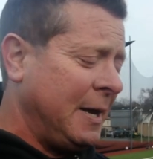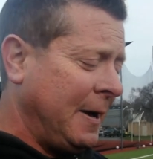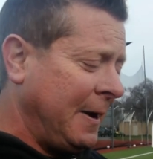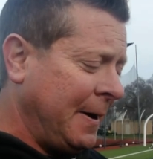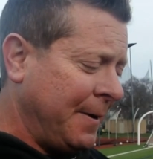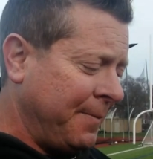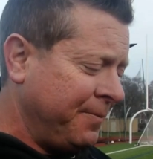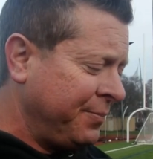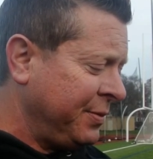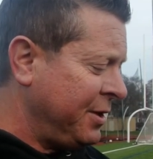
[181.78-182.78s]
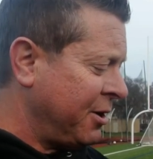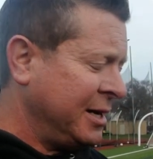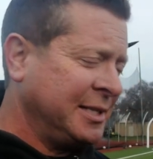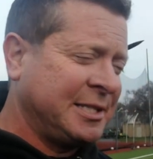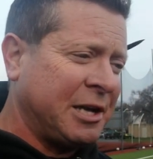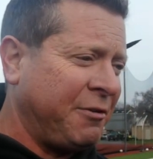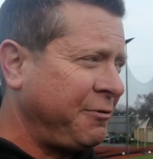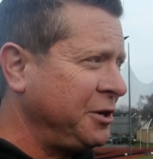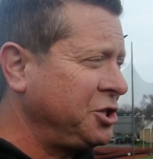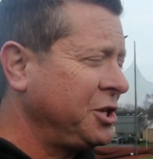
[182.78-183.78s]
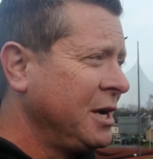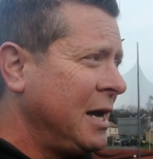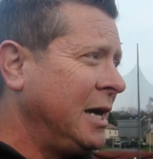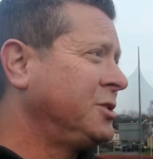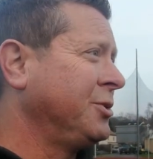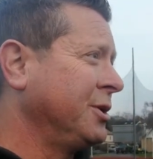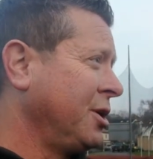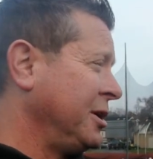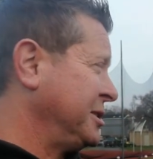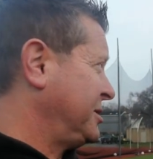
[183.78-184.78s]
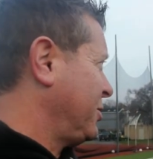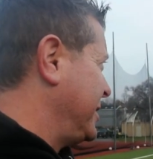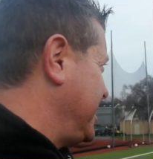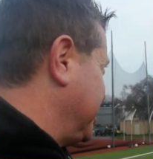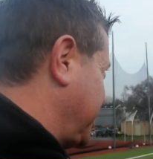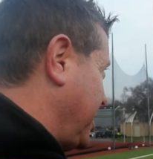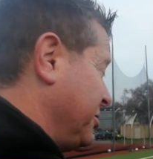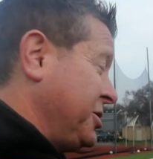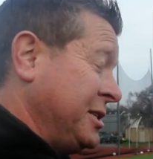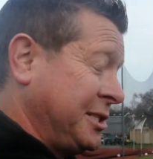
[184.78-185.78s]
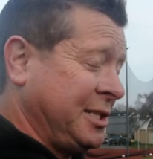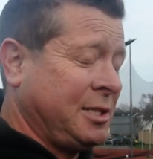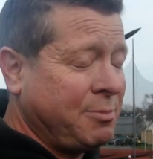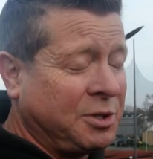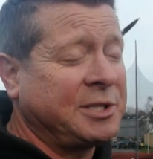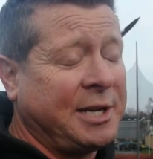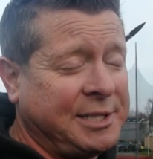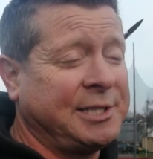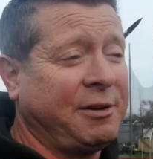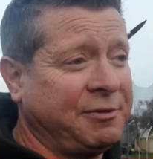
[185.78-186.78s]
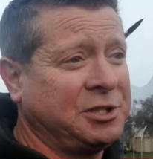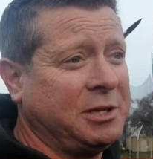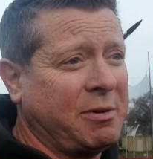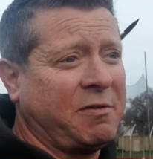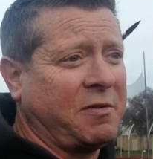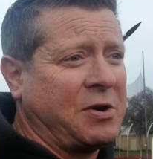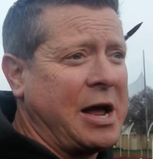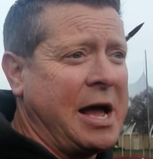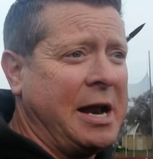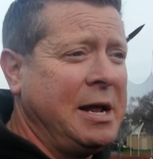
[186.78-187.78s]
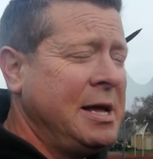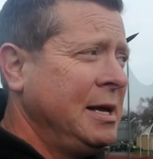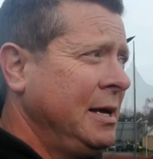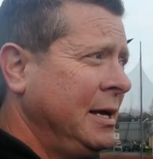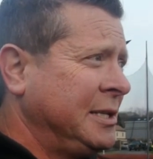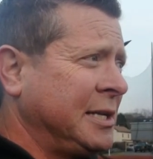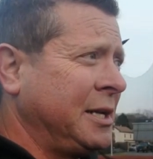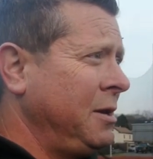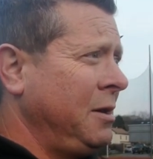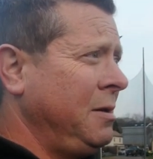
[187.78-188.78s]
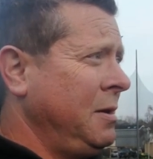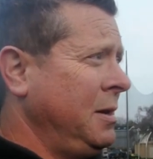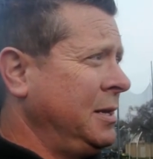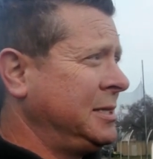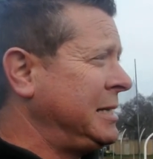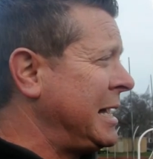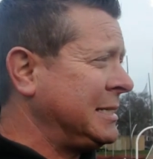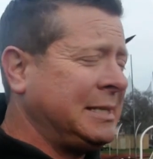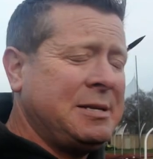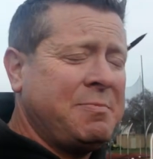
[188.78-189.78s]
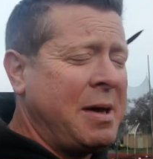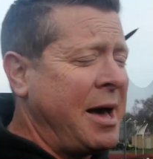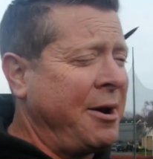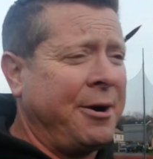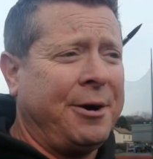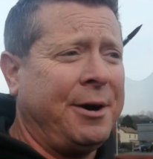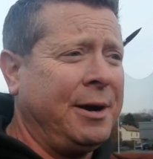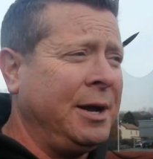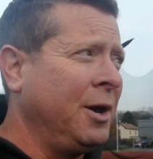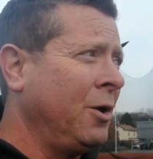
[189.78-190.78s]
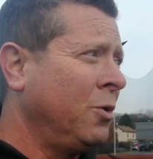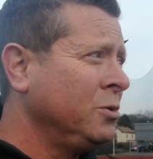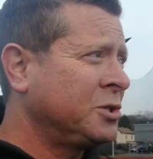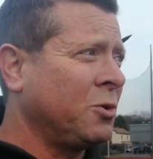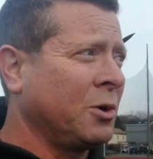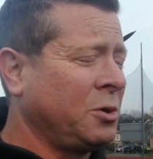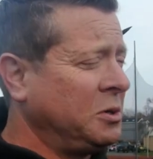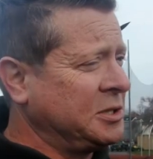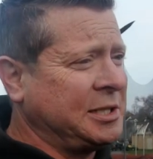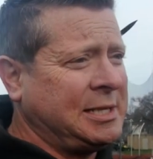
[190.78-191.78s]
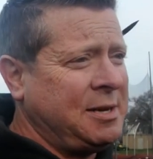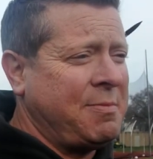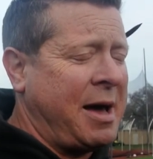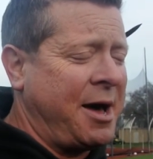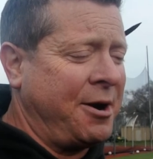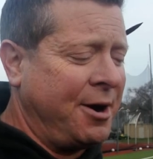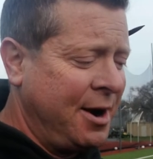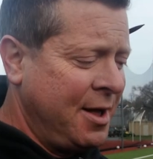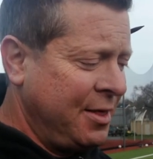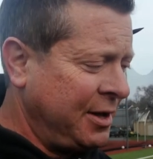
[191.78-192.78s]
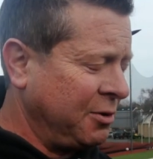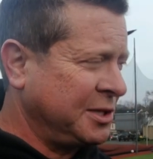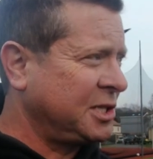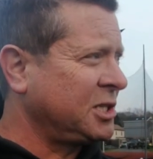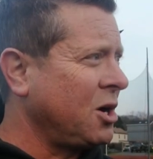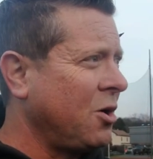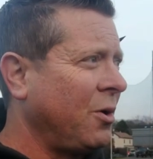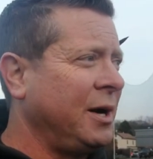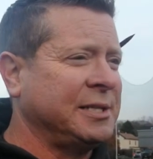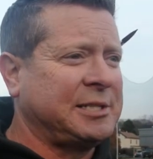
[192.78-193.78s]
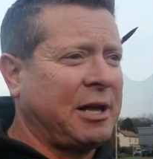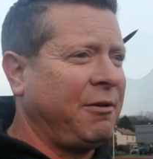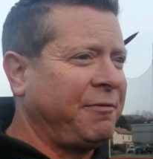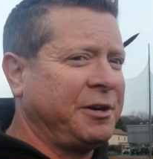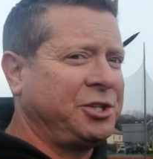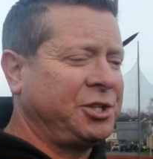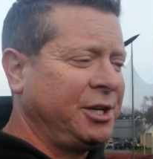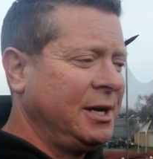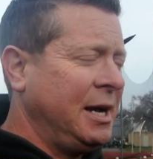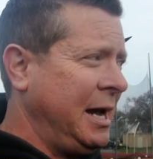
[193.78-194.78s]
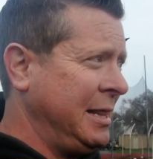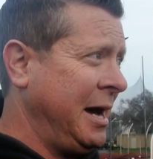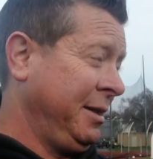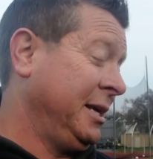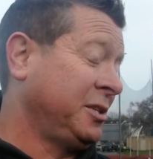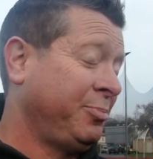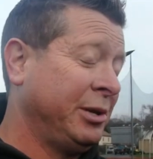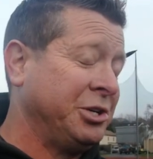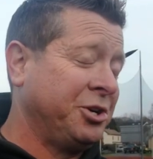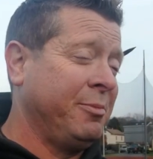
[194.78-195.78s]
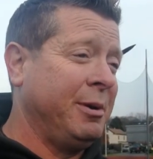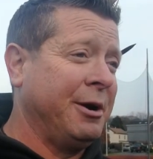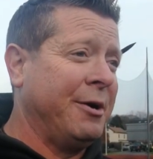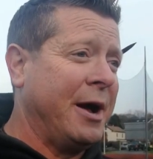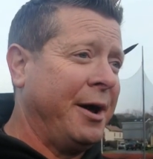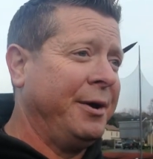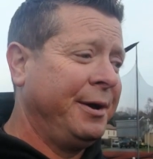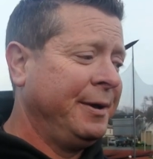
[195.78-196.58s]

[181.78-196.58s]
Um, they're unselfish. I told the girls 20 years of coaching, this is the most unselfish team I've ever had. It's like stats didn't matter. You know who scored goals, it didn't matter. They were so unselfish, and that, that's a pleasure to be around.